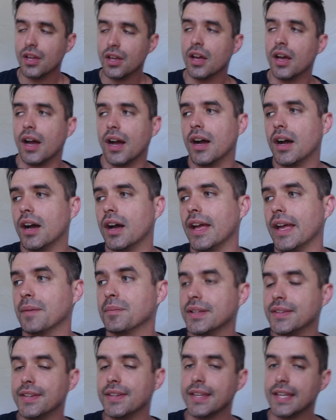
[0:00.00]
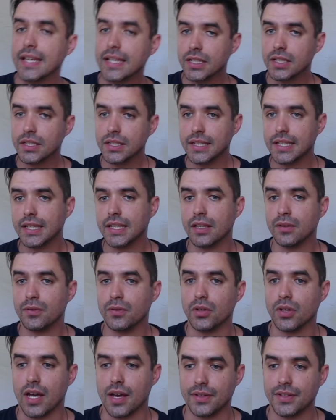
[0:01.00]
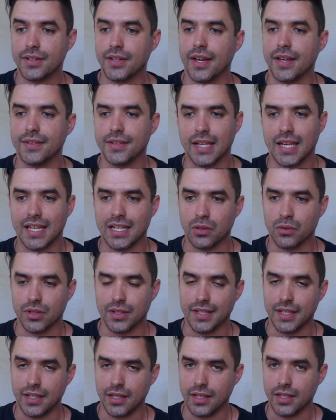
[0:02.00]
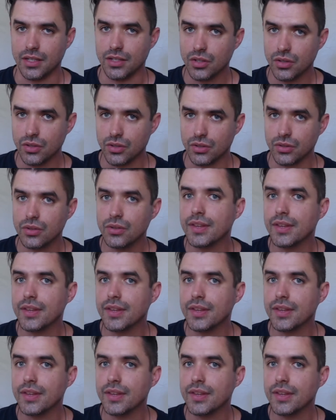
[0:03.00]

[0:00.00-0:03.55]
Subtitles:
And particularly if you're advertising anywhere in the EU,